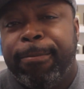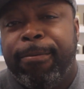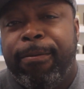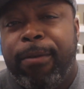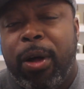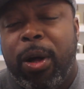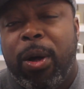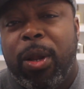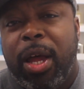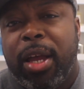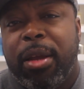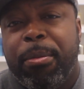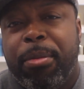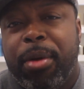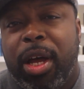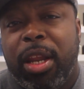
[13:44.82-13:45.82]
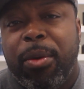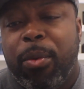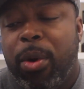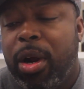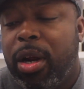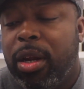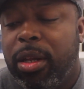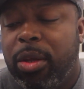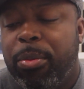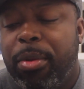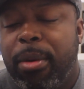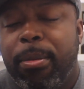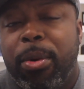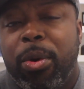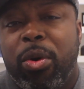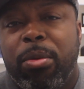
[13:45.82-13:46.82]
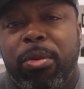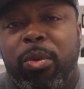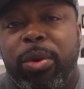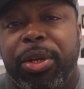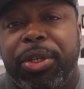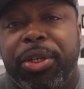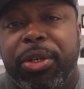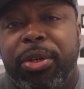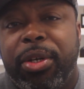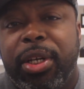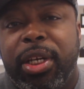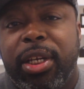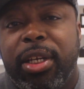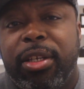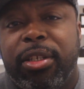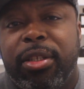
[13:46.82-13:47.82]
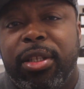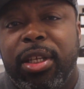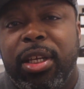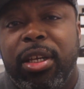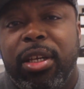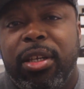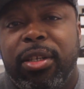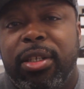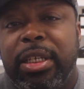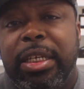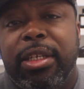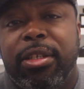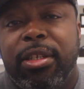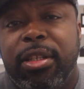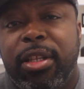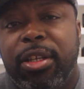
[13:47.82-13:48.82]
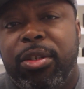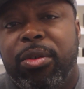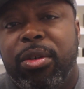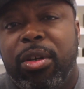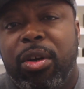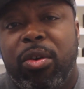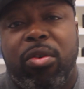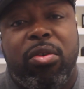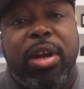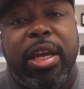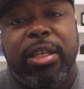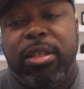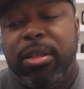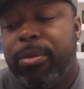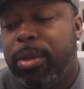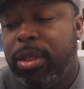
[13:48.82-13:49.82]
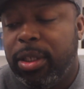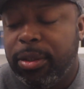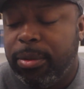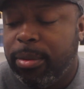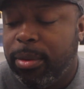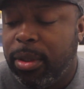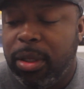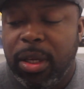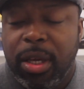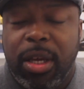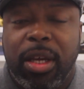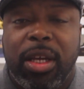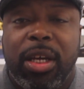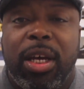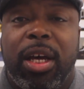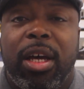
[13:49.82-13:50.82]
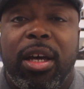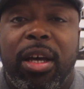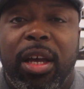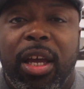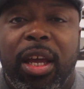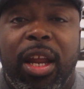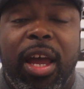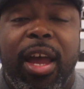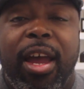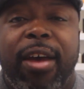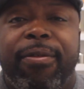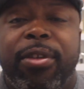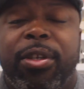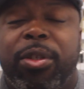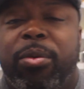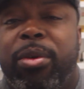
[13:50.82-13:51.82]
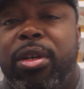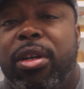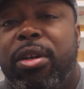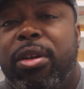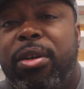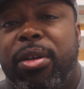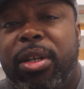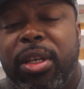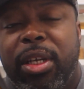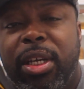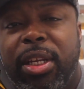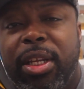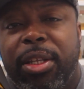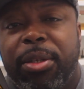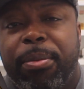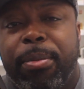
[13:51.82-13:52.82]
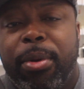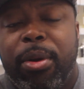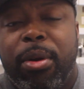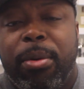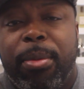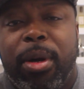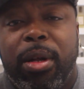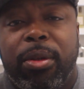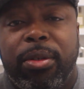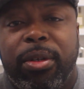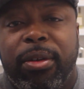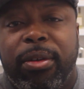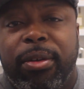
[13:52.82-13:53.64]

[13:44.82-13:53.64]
Fall I can probably wear a little bit more, but winter is the season that you can go crazy with this one. And I have this winter, and it's Pure Malt